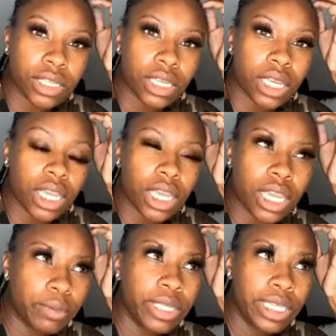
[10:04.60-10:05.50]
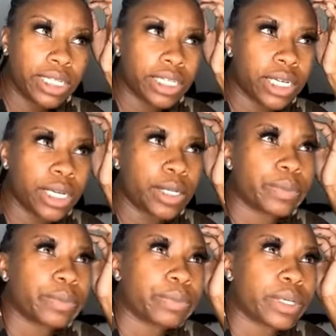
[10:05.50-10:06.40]
Yeah, we linked up.
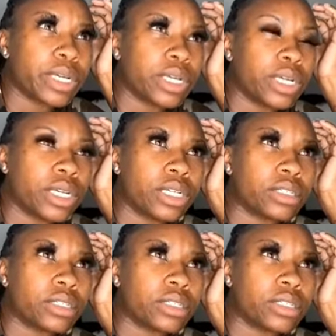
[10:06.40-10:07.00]
I